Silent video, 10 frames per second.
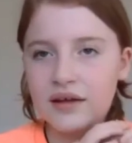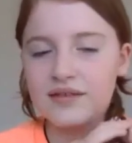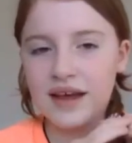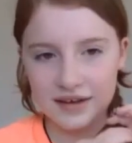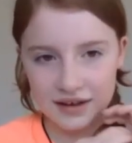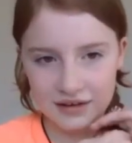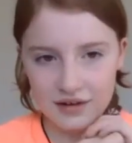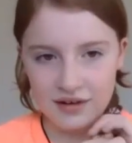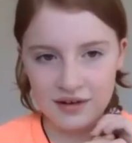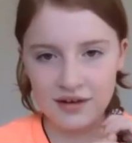
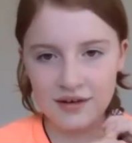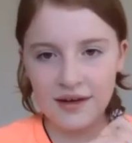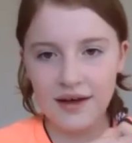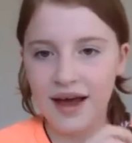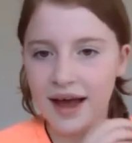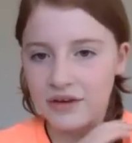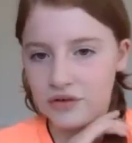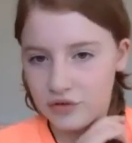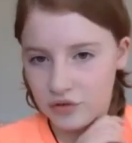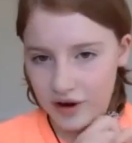Teddington,
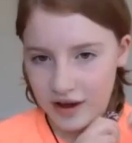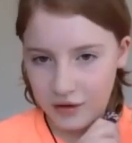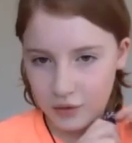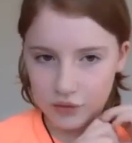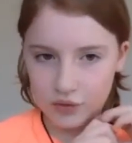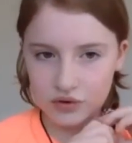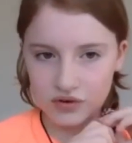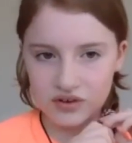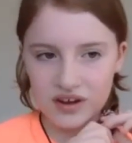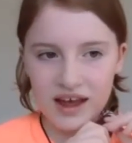and Greycourt,
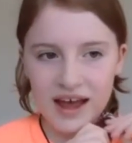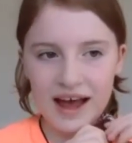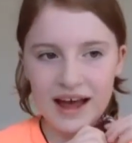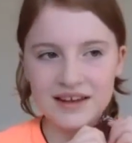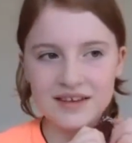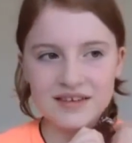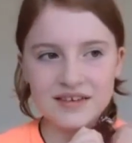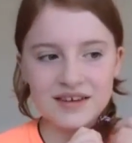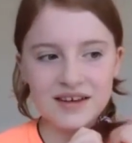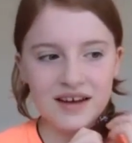and
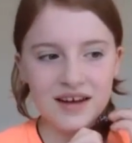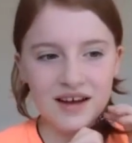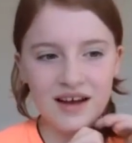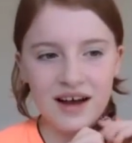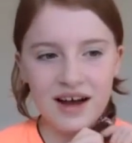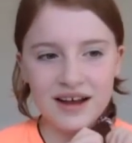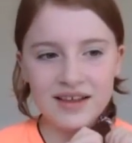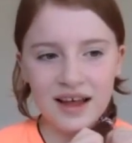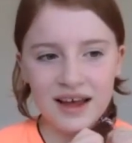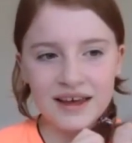I
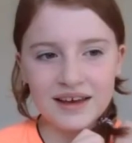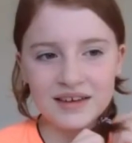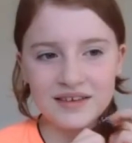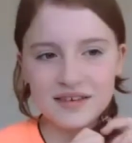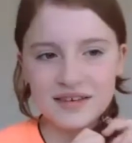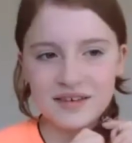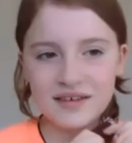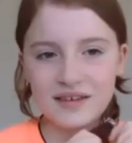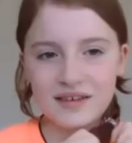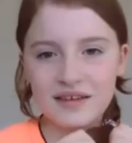liked
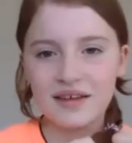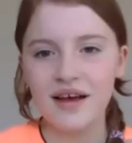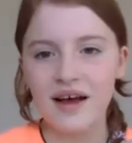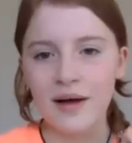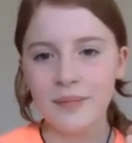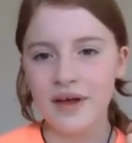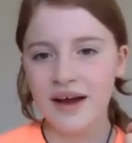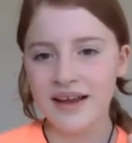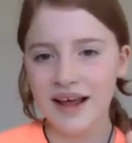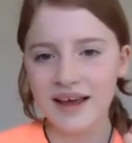um,
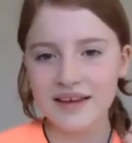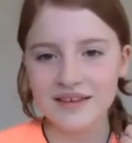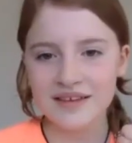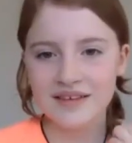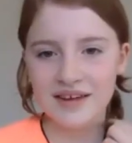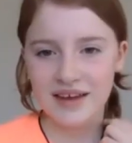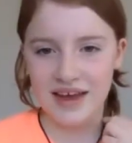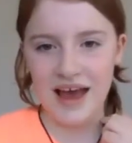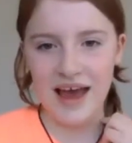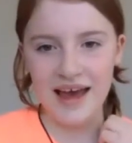I like
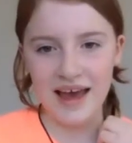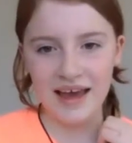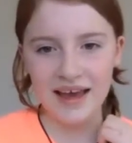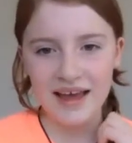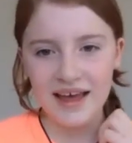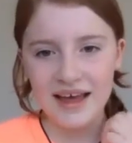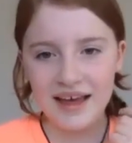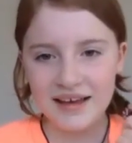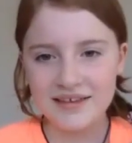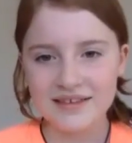TKA
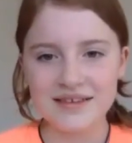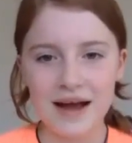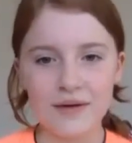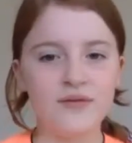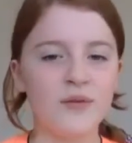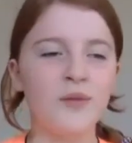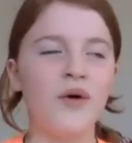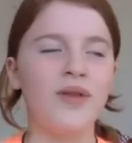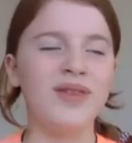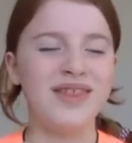except from
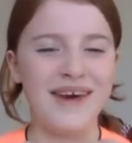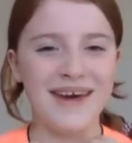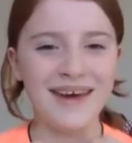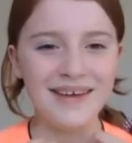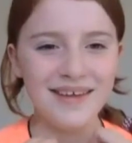one thing.